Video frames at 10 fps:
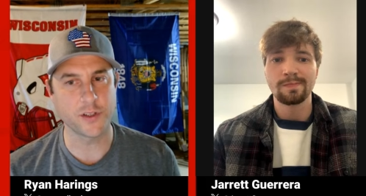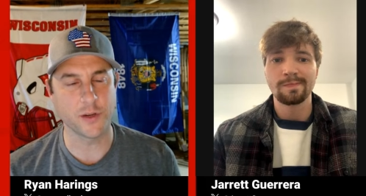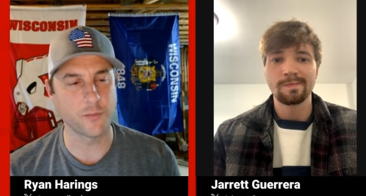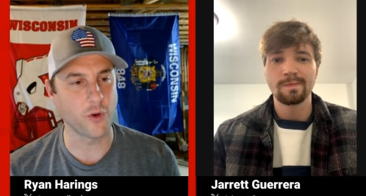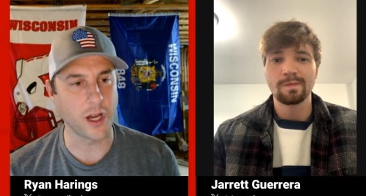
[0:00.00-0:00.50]

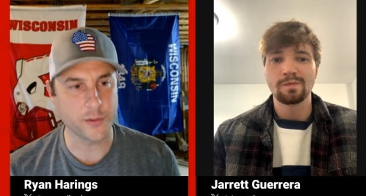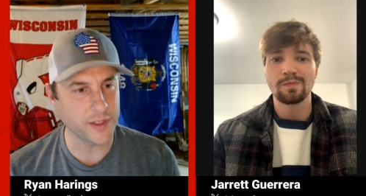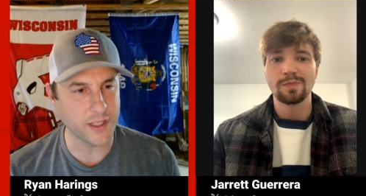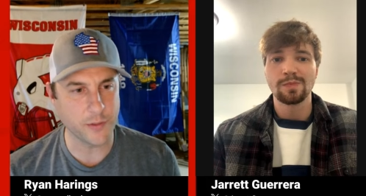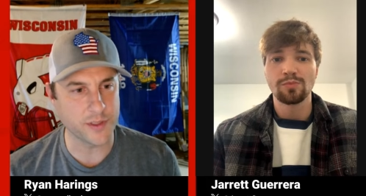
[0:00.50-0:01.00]
Speaker 1: camaraderie
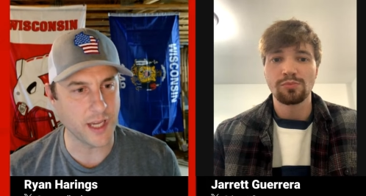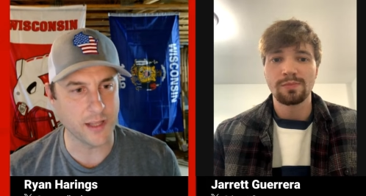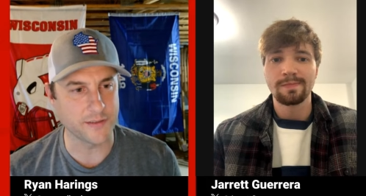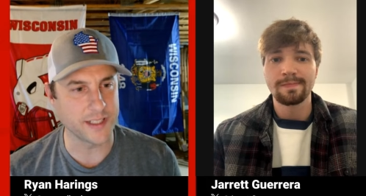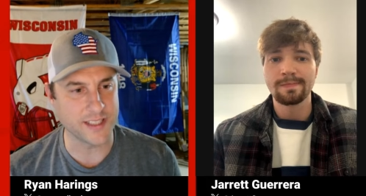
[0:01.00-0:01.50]
thing with
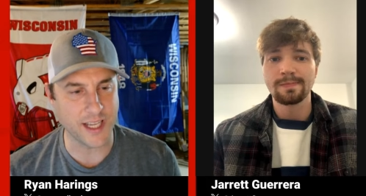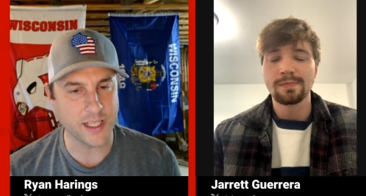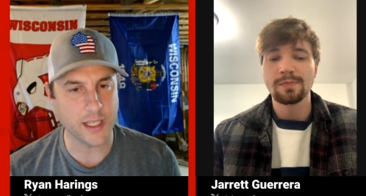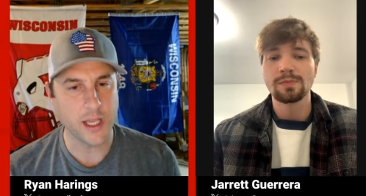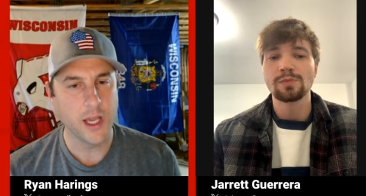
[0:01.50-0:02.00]
Tyler Van
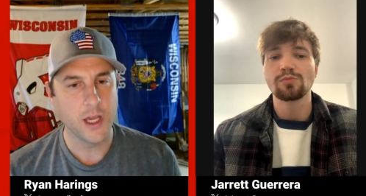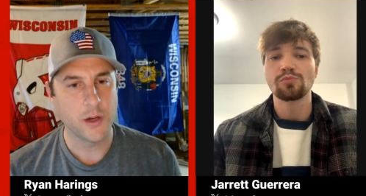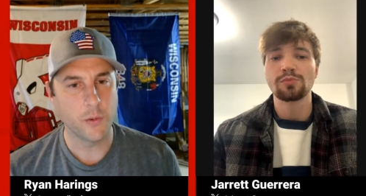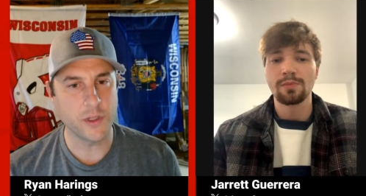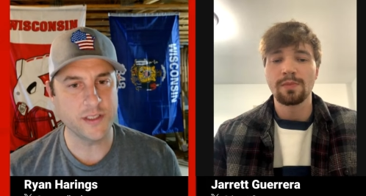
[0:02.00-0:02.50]
Dyke? Like,
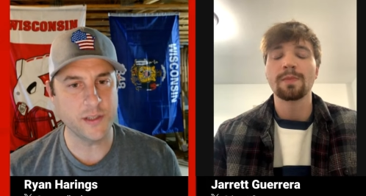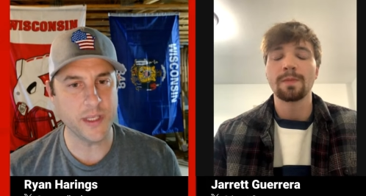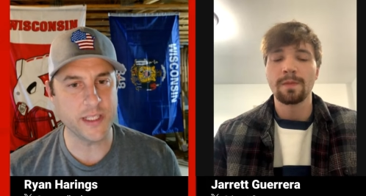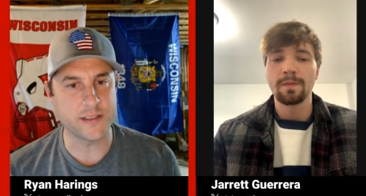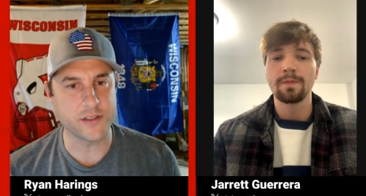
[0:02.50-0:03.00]
what is the
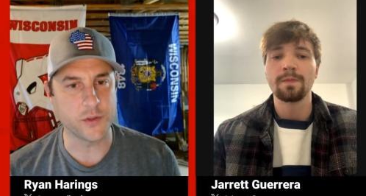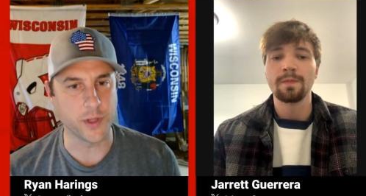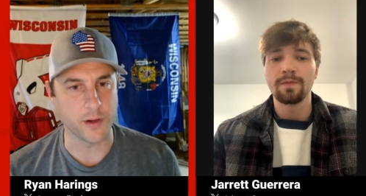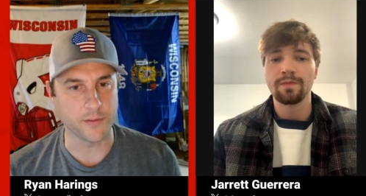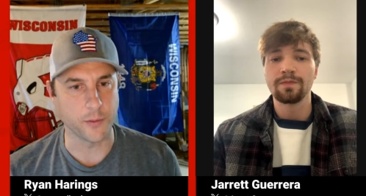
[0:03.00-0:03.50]
biggest issue
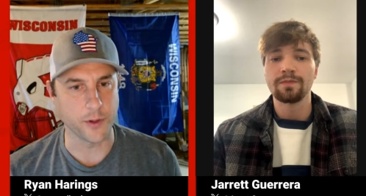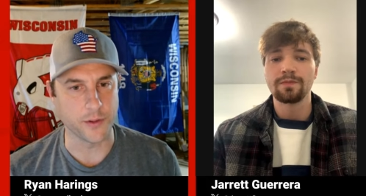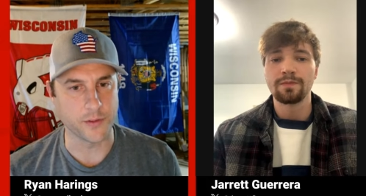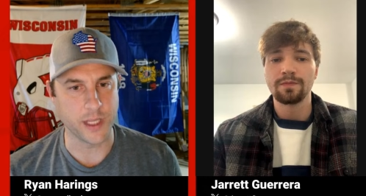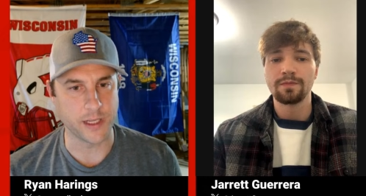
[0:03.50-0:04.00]
there for
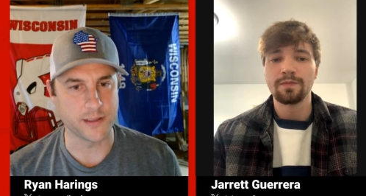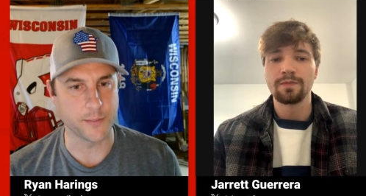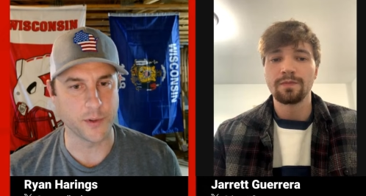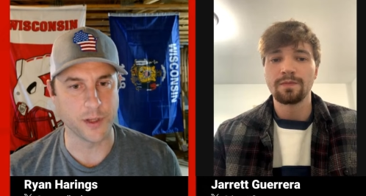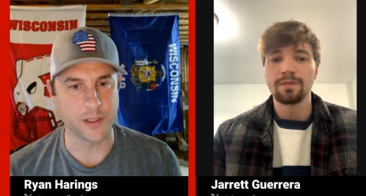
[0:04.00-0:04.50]
you getting
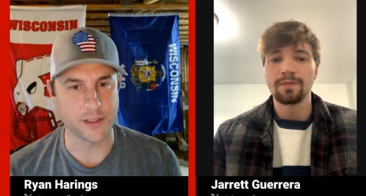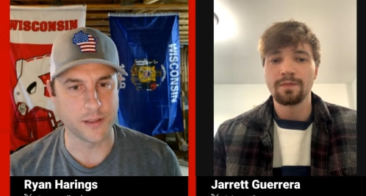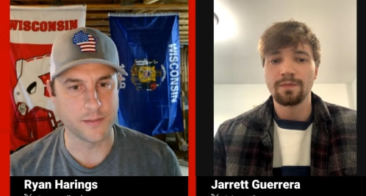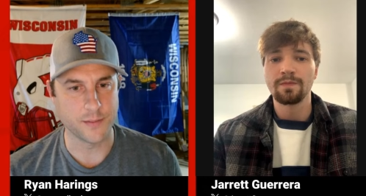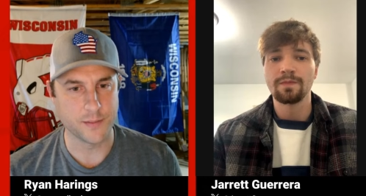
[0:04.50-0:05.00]

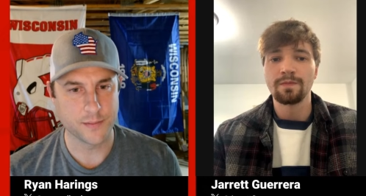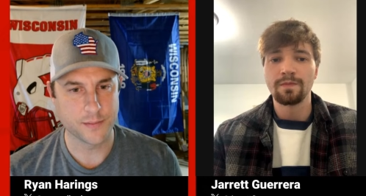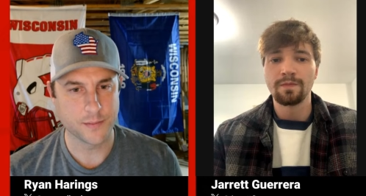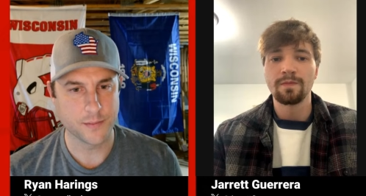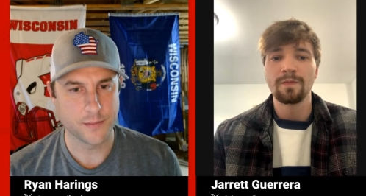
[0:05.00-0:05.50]
separation?
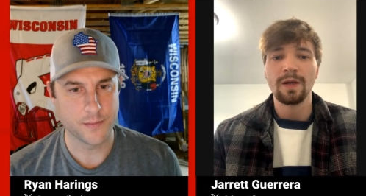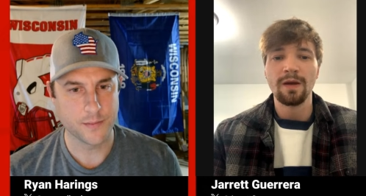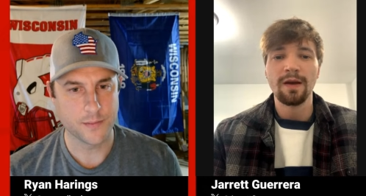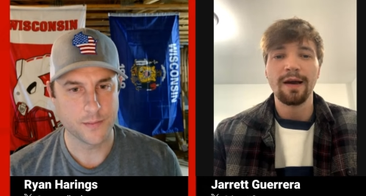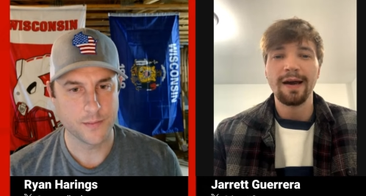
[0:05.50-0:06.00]

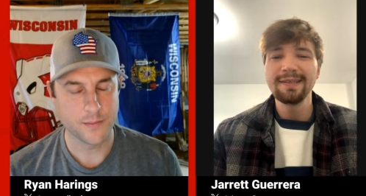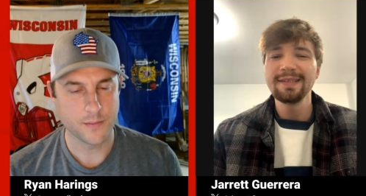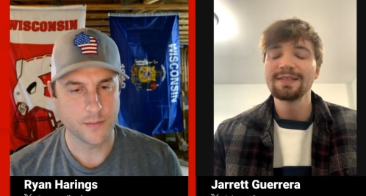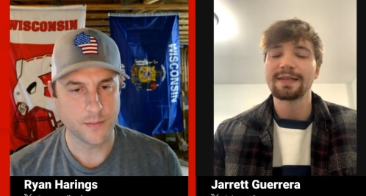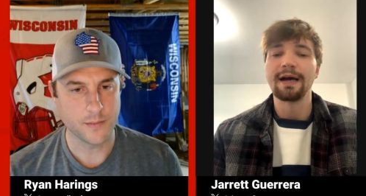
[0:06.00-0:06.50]
Speaker 2: I
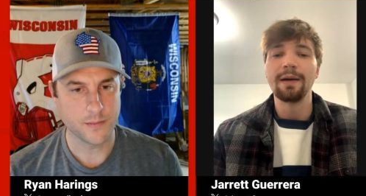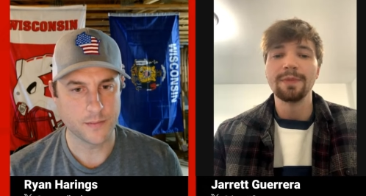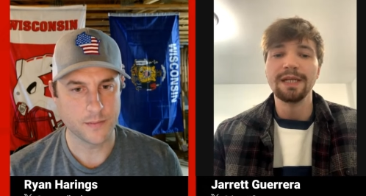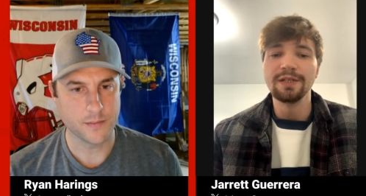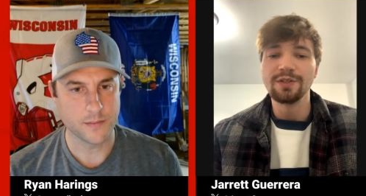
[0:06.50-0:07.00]
think it's a
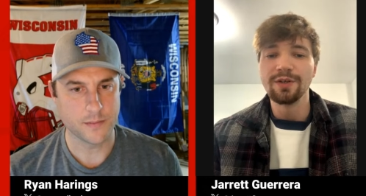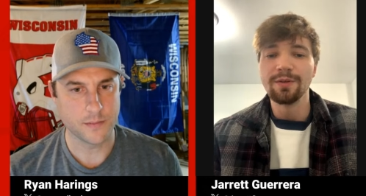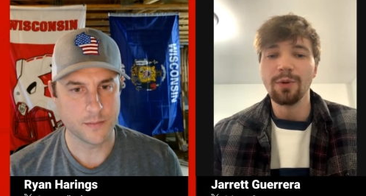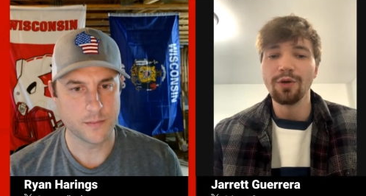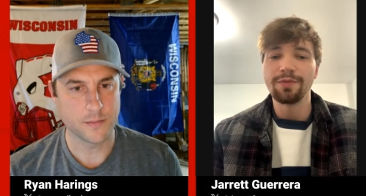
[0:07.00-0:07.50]
combination of
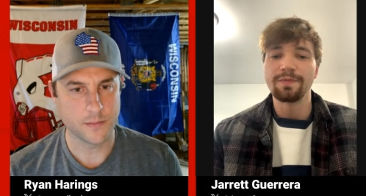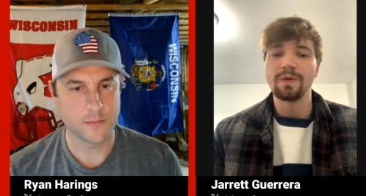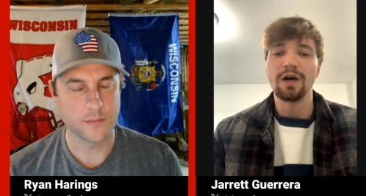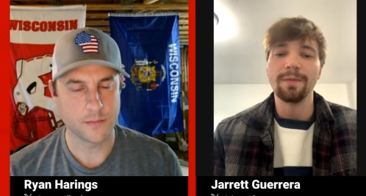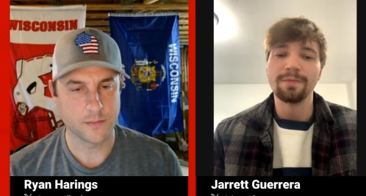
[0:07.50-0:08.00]
both
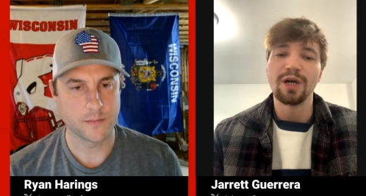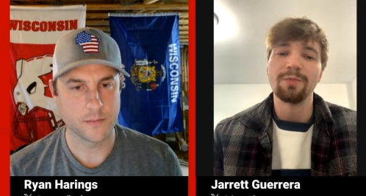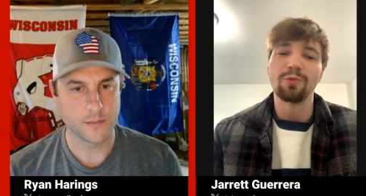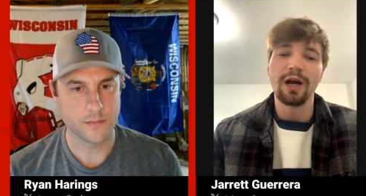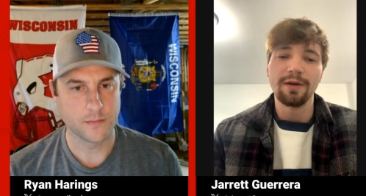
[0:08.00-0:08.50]
um,
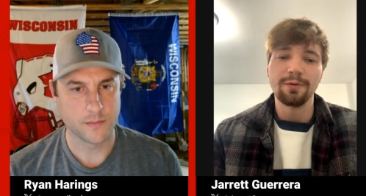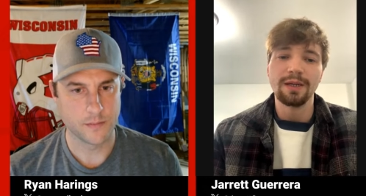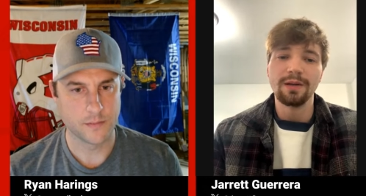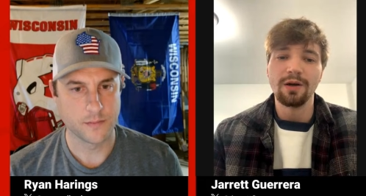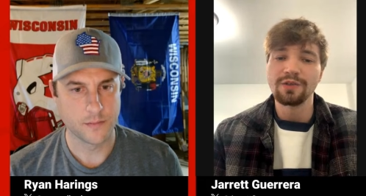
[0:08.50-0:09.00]
camaraderie
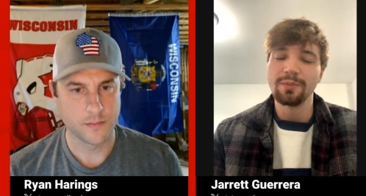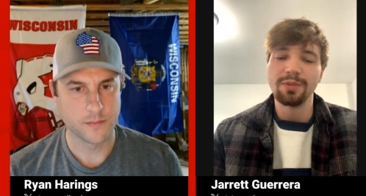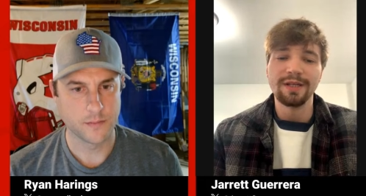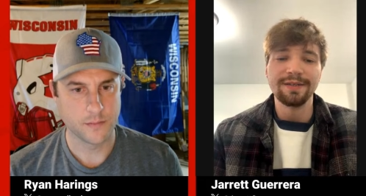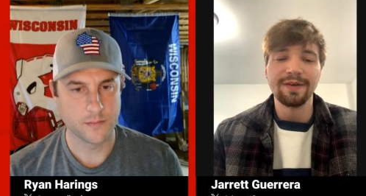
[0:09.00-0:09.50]
and also the
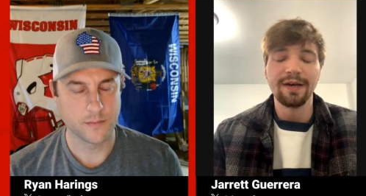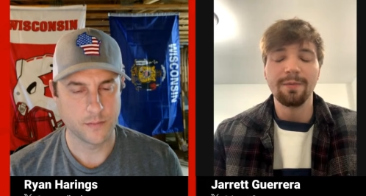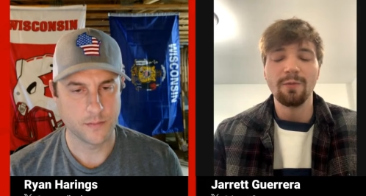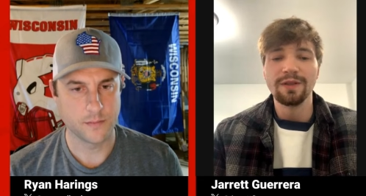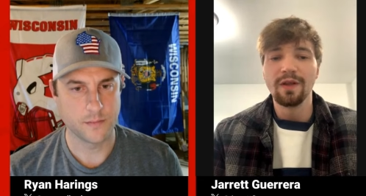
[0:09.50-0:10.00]
play type
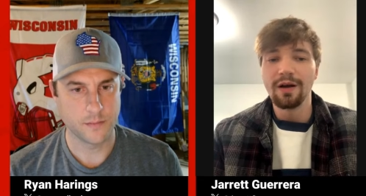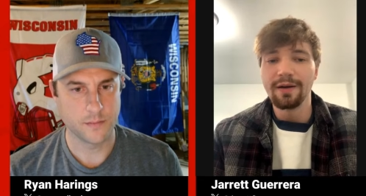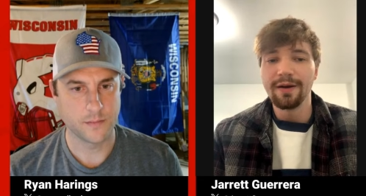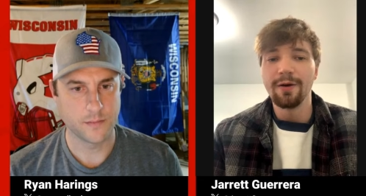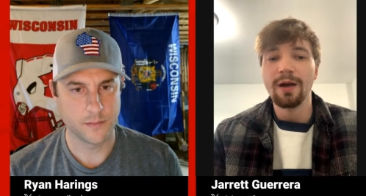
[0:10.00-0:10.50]
with
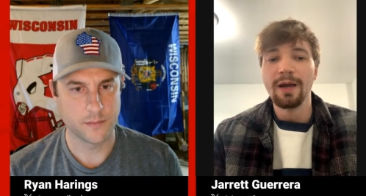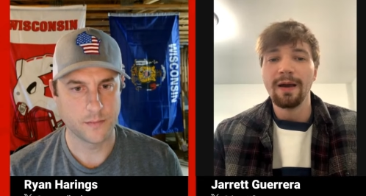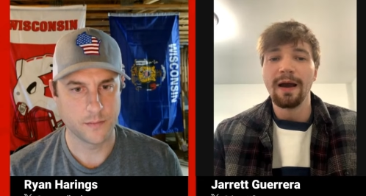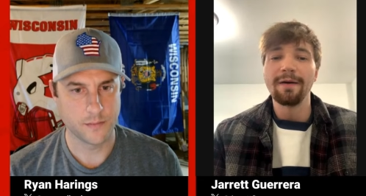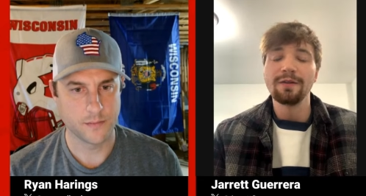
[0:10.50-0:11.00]
Longo.
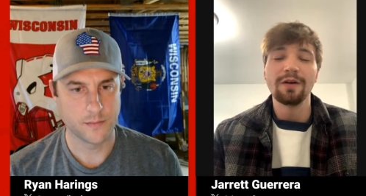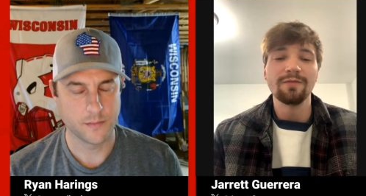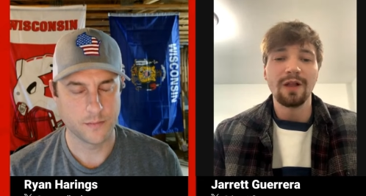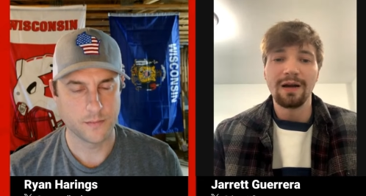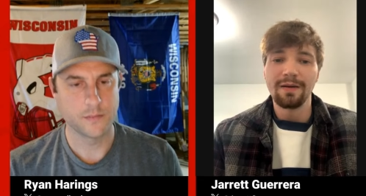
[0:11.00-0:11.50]
I love
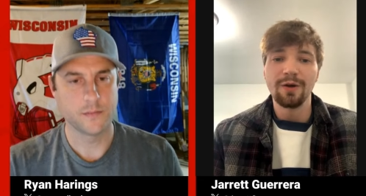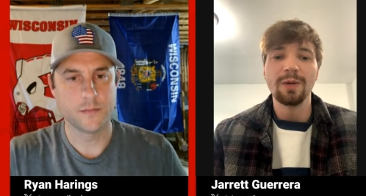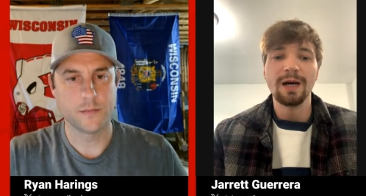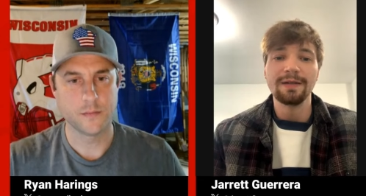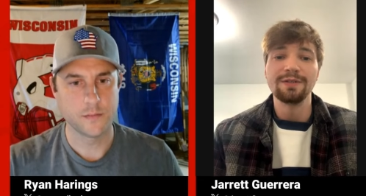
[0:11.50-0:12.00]
Longo, but I